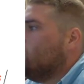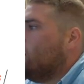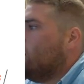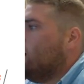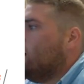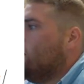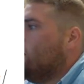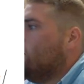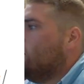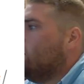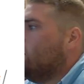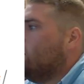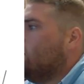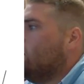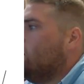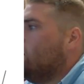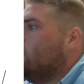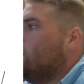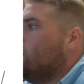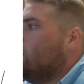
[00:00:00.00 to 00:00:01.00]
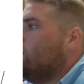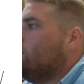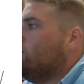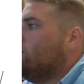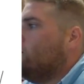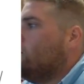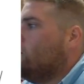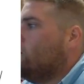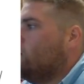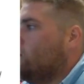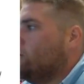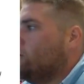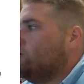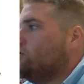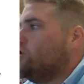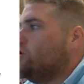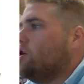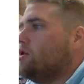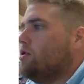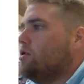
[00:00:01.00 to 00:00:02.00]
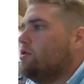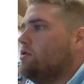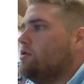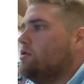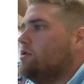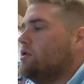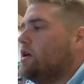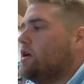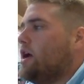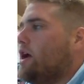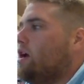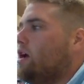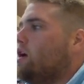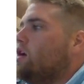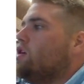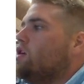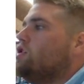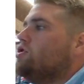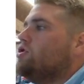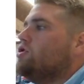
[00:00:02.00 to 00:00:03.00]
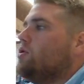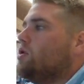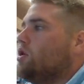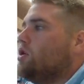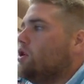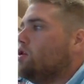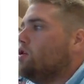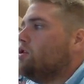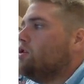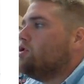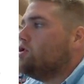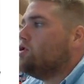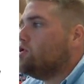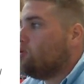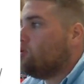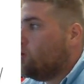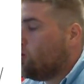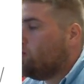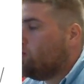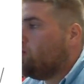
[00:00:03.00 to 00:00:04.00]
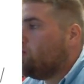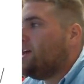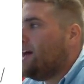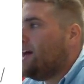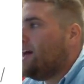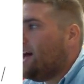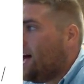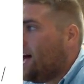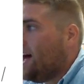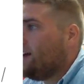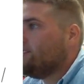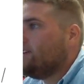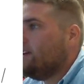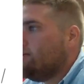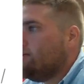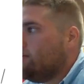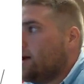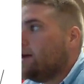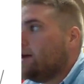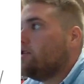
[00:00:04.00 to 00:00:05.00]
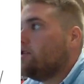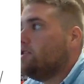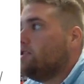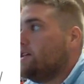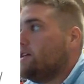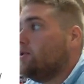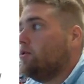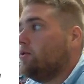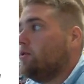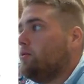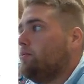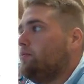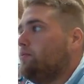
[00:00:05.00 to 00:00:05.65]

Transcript: okay, for 1 shirt. Okay, so clearly store B has a better deal.